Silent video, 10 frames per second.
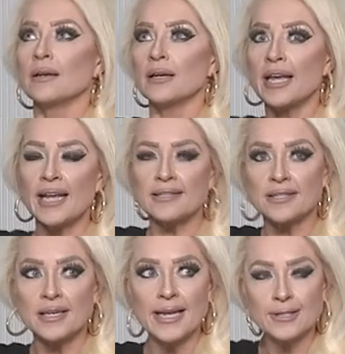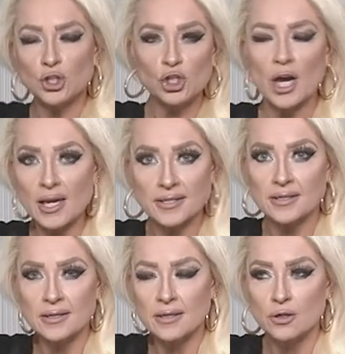It's, it's just
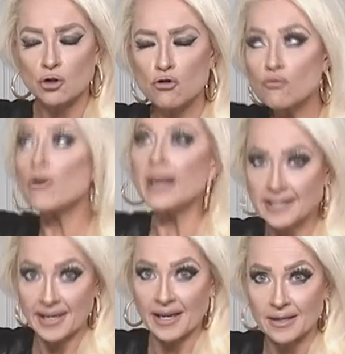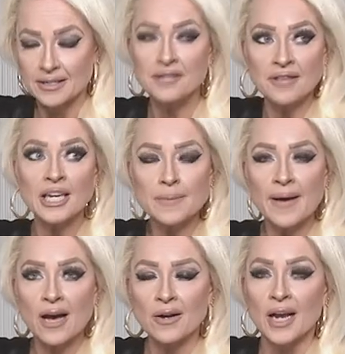crazy to think
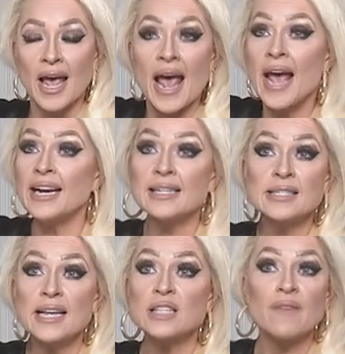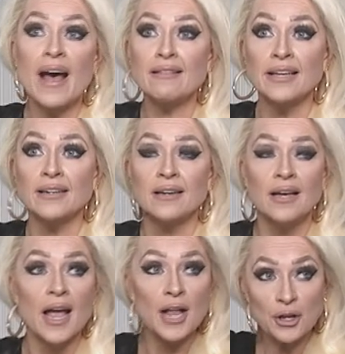about, and it's, it's valid.
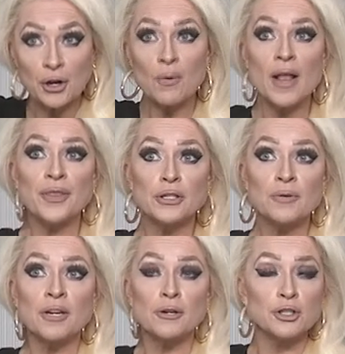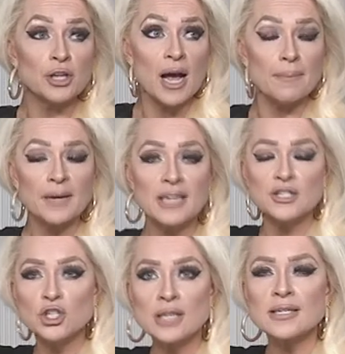And you know what? They're doing a good job because
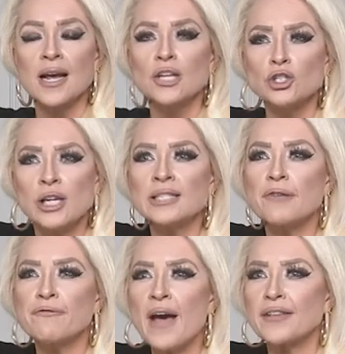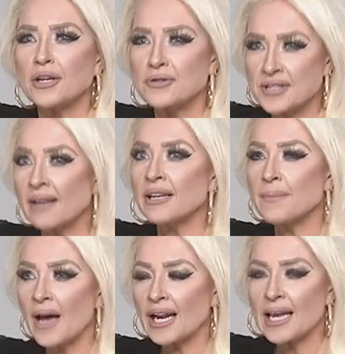just, just the fact they're selling
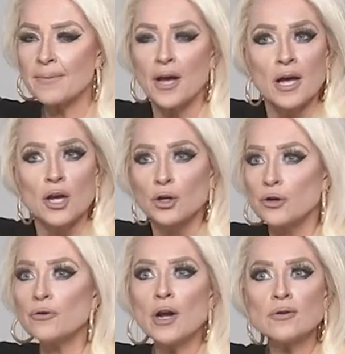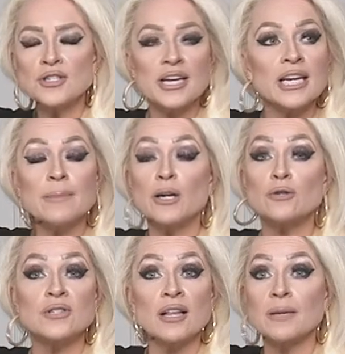Paraíba, kudos to anybody who's
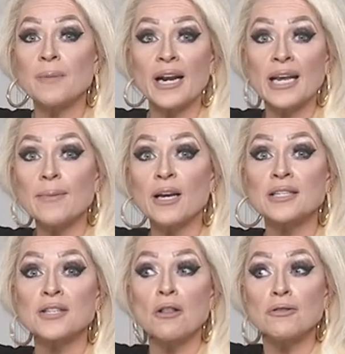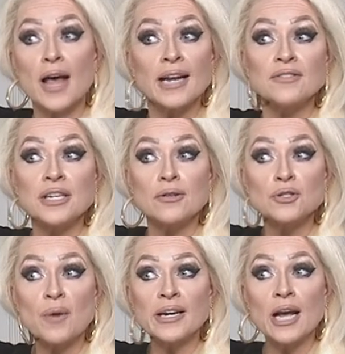selling Paraíba because a lot of dealers
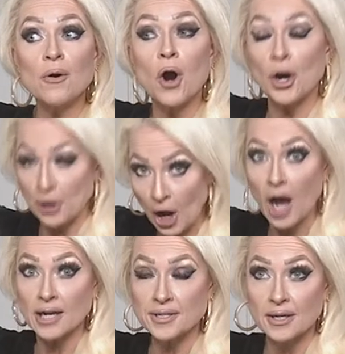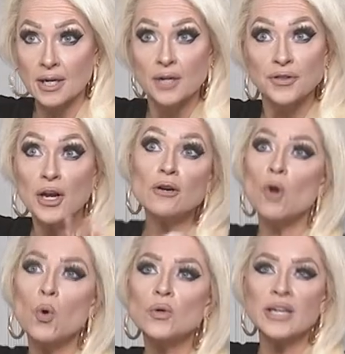right now are not. They're
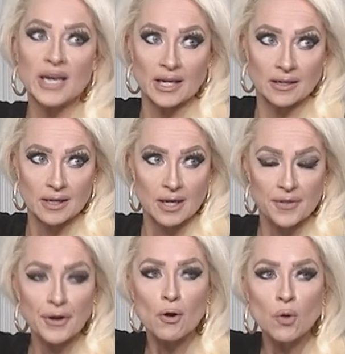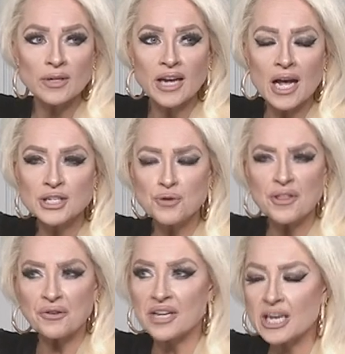holding it. They're holding on to it, they're
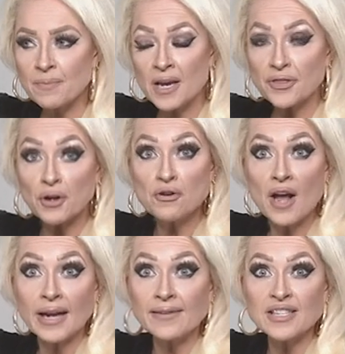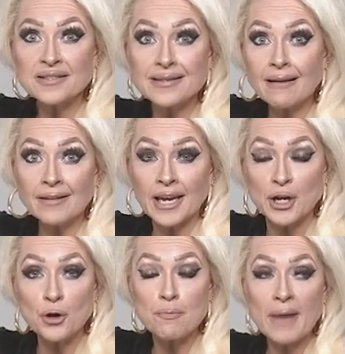keeping it, they're not even selling it
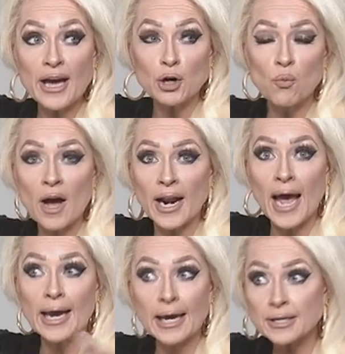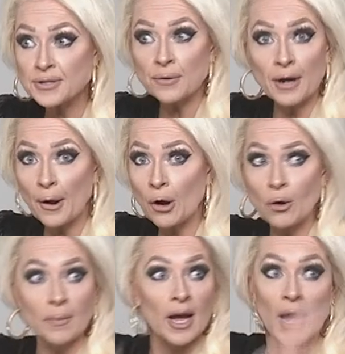no matter what. I got a stone at home,
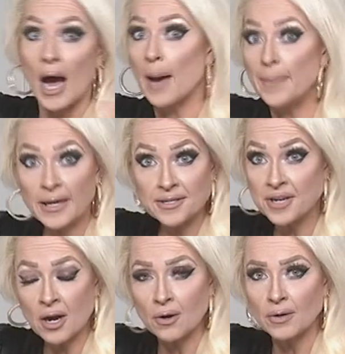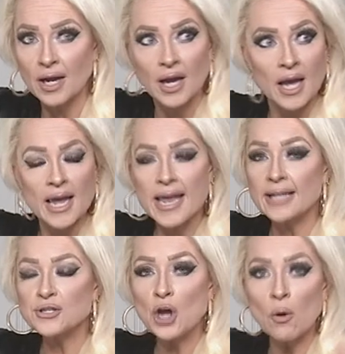a big stone. It's
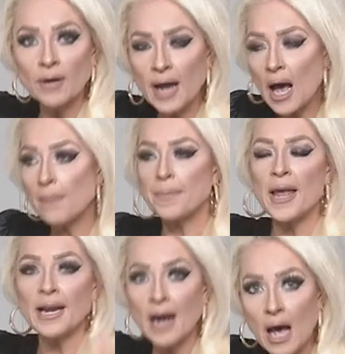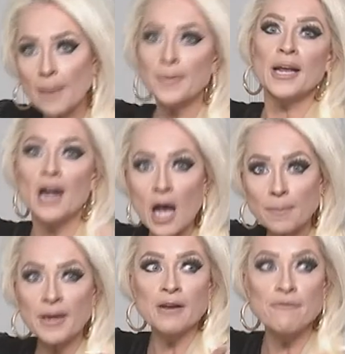going up and up and up
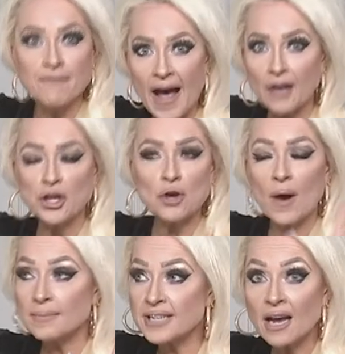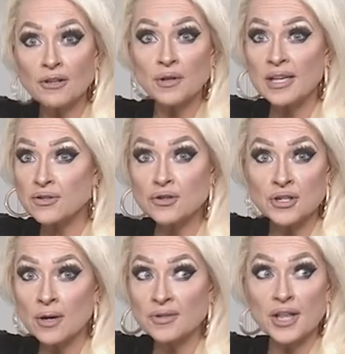in value. I'm telling you, these are
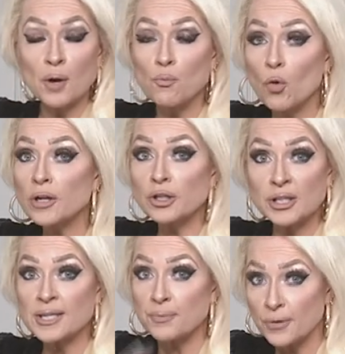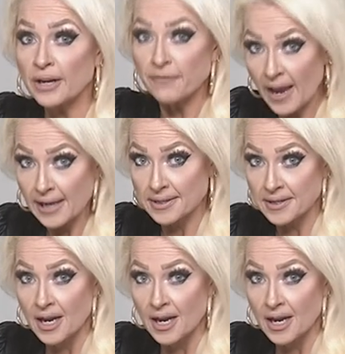stones that are more than just a pretty face.